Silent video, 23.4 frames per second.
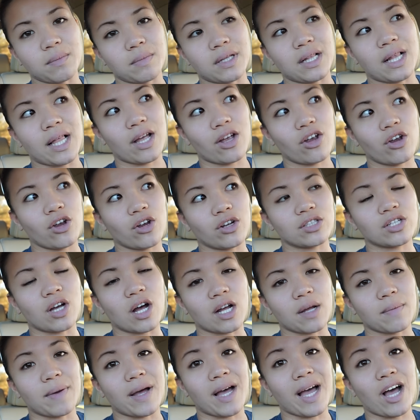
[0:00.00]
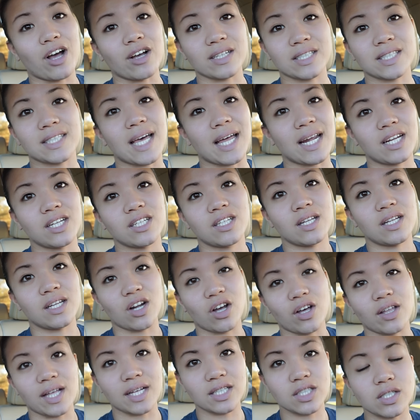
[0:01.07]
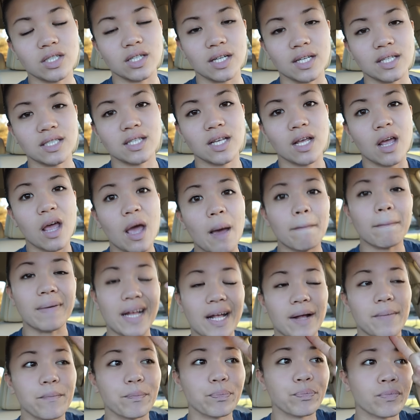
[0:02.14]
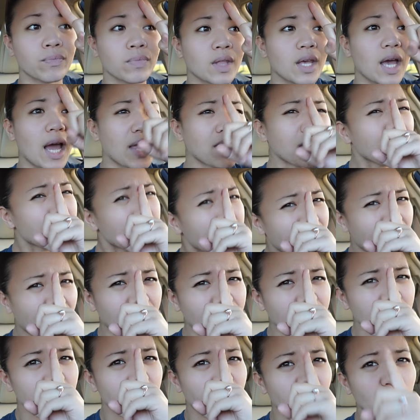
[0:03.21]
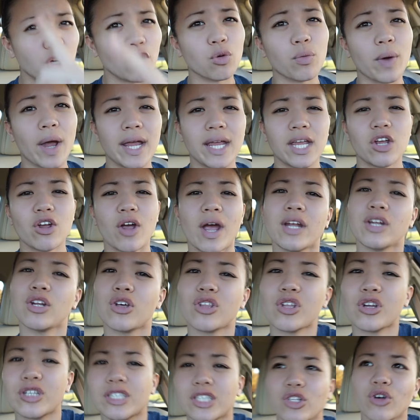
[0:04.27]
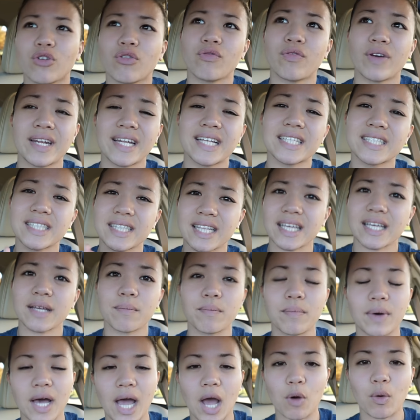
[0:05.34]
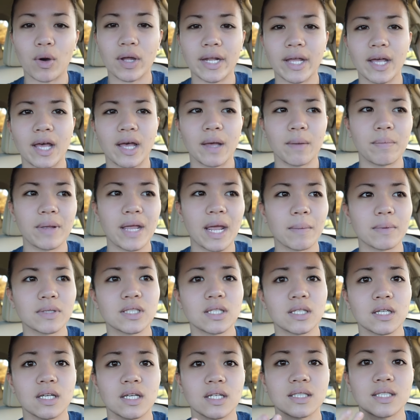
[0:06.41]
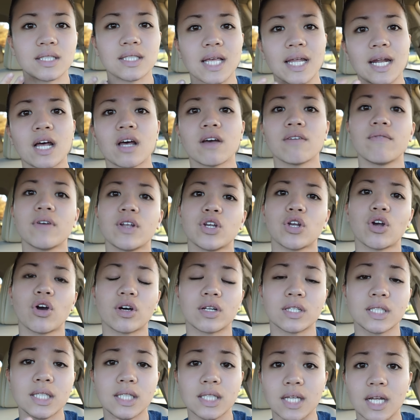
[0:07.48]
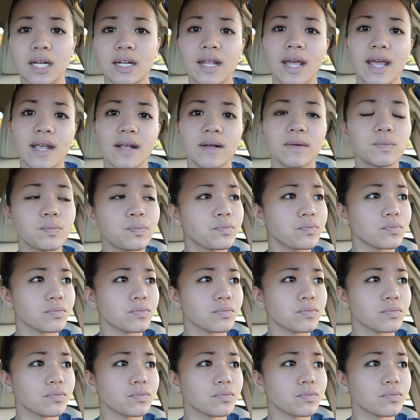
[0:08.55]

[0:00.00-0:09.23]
I'm going to let her talk about how excited and all that she is. But yeah, I think I'm going to end this video right here. I know there is no fitness thing, but I want to be able to send out a video on Sunday.